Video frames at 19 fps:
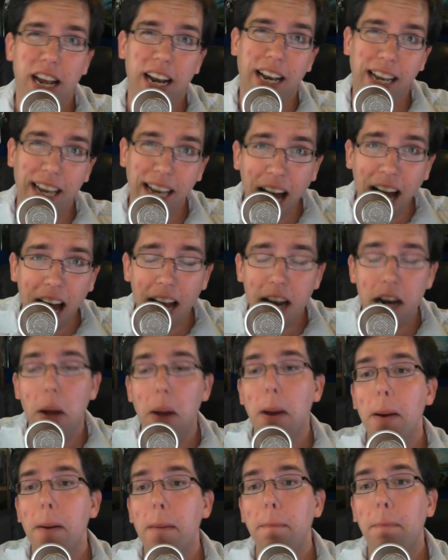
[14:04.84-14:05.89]
lot,
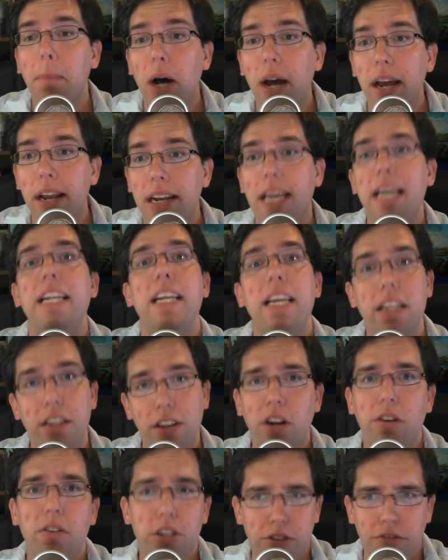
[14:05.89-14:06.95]
but it's
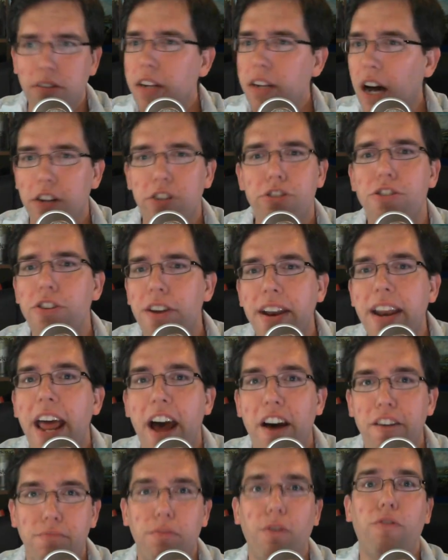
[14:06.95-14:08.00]
$3 you didn't
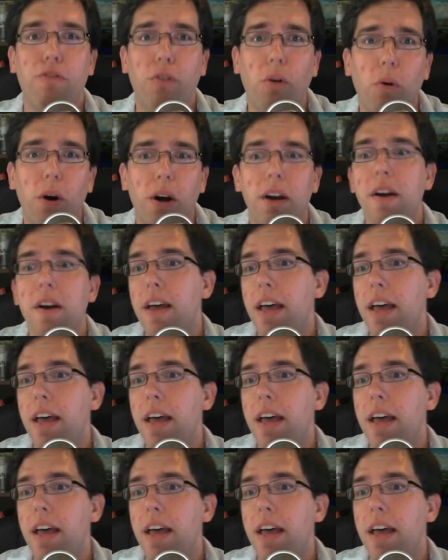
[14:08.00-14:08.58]
have before.